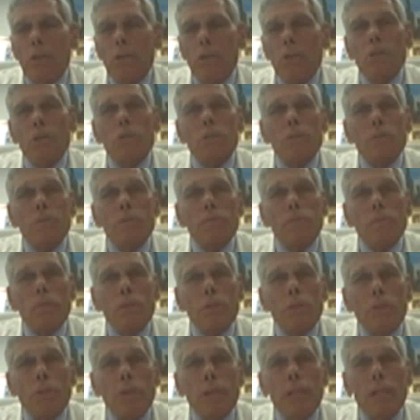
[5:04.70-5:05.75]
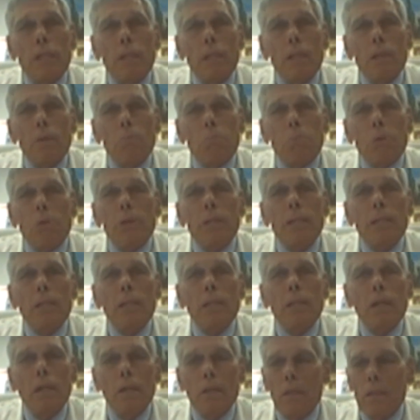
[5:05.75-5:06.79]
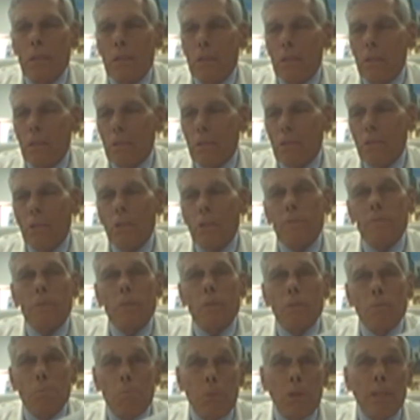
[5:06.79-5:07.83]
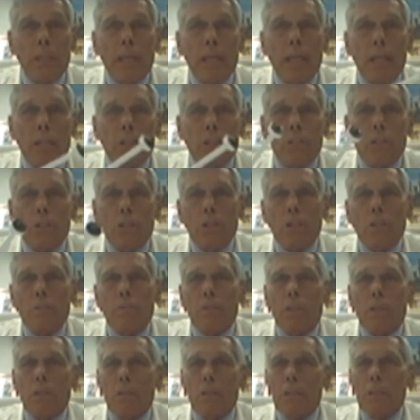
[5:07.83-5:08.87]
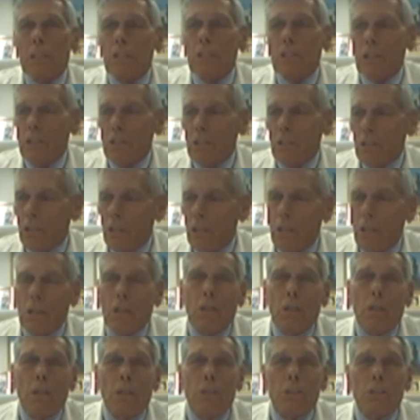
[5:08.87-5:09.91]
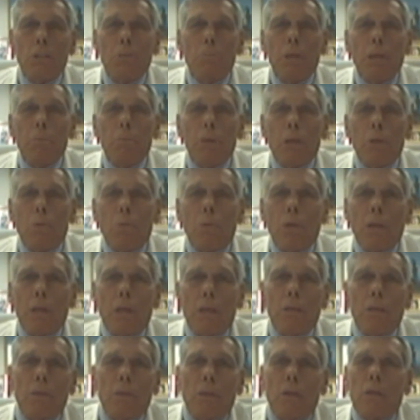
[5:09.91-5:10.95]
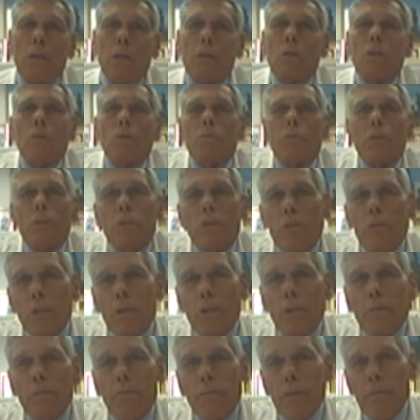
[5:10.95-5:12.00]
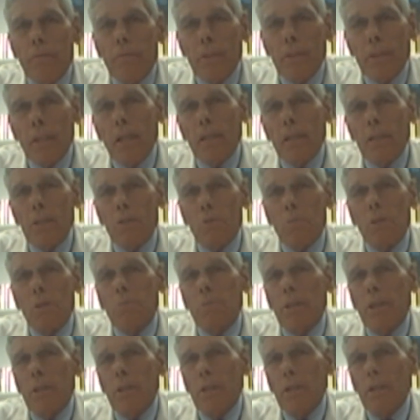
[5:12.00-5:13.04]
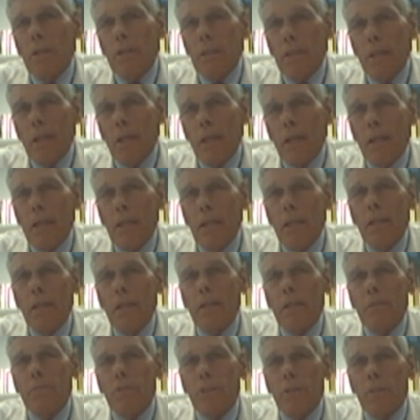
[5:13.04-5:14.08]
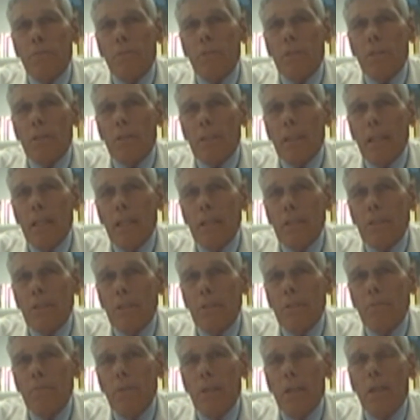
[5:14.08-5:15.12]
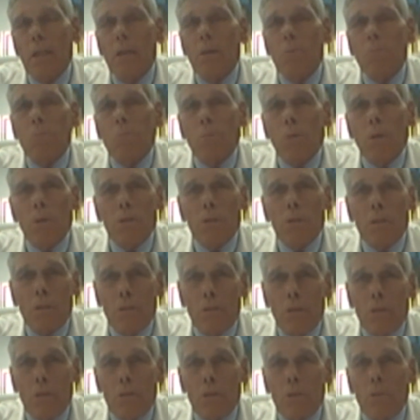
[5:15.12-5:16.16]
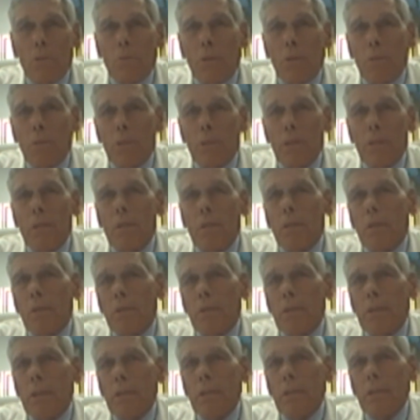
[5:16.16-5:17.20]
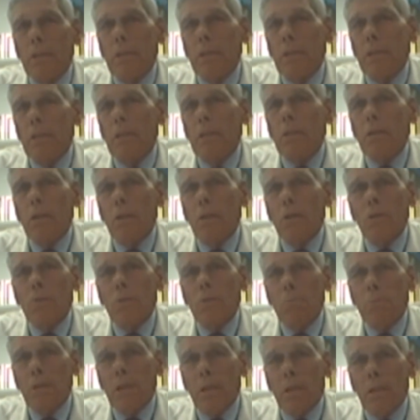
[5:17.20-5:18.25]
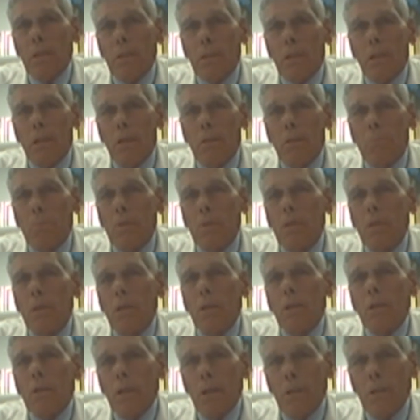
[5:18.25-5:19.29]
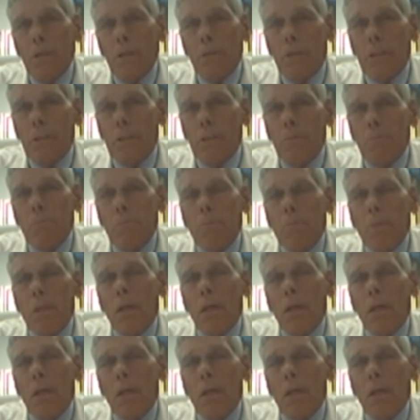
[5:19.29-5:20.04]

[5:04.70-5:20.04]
use for treating precancer cervical lesions. As you may be aware, over 250,000 women a year die of cervical cancer. Most of those women are in the low to middle income countries.